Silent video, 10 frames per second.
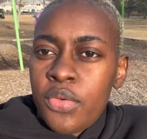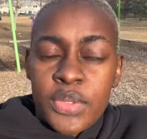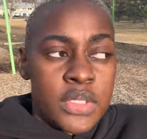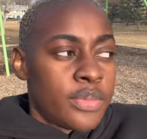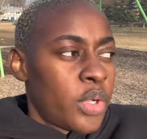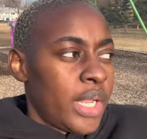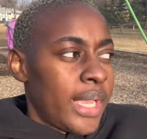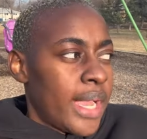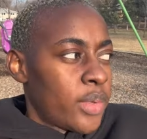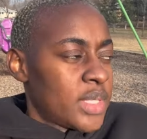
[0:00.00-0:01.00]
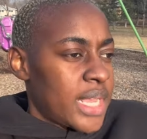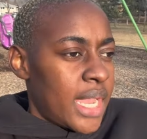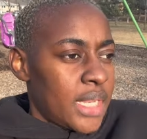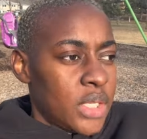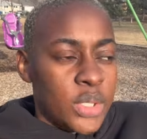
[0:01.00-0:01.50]
But more like
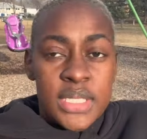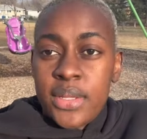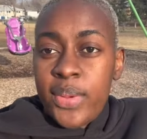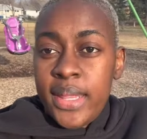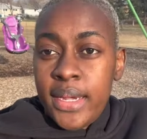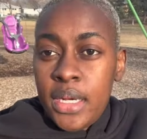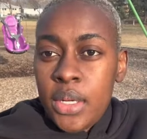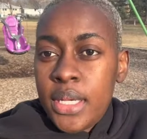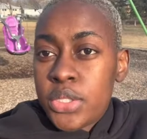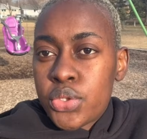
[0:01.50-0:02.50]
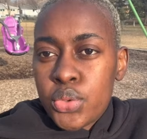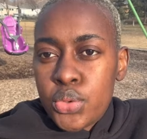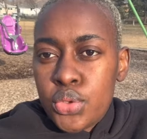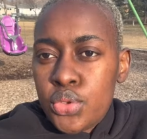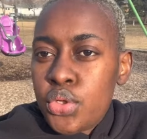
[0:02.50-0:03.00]
outside because the weather now it's good.
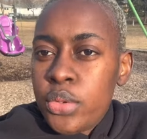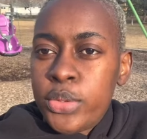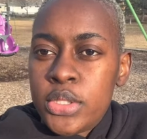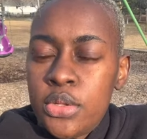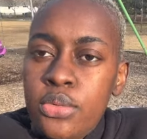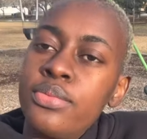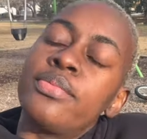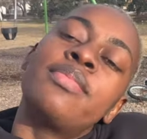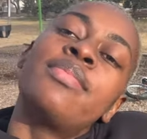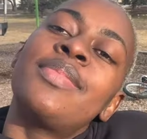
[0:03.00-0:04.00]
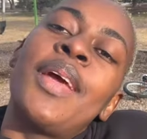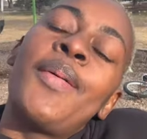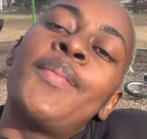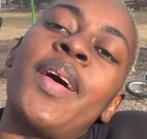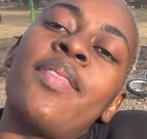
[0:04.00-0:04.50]
No, it's not.
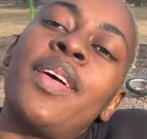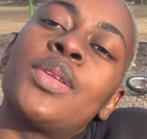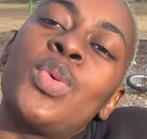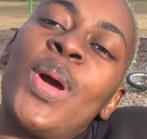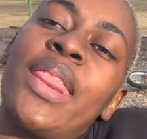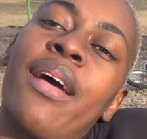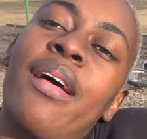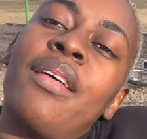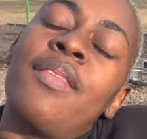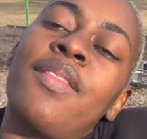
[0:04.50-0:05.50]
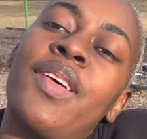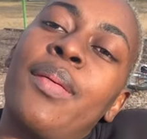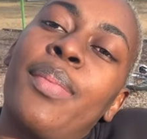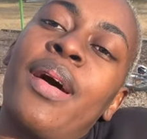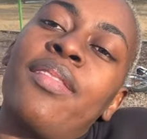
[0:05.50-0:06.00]
Perfect weather for the
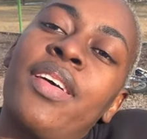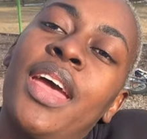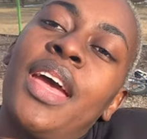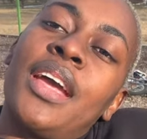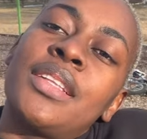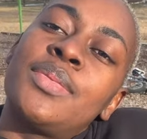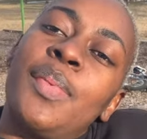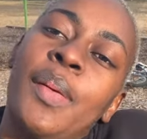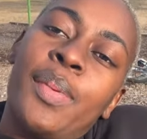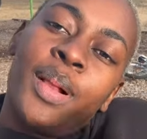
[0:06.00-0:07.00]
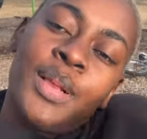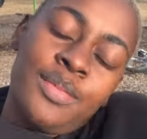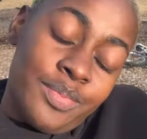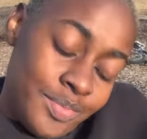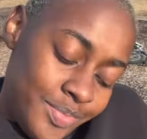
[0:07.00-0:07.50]
perfect people.
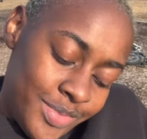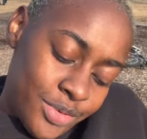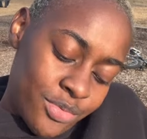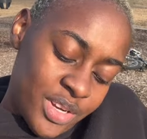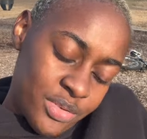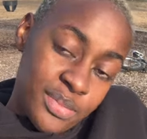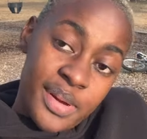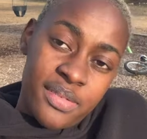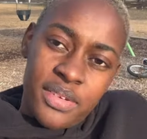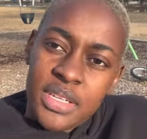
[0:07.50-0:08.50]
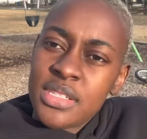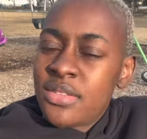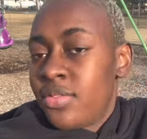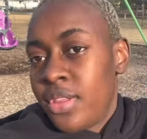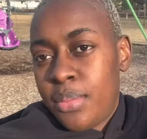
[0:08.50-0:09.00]
No, we're not perfect
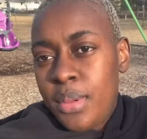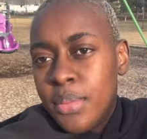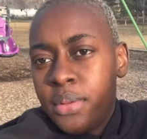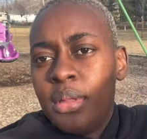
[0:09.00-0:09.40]
for the people.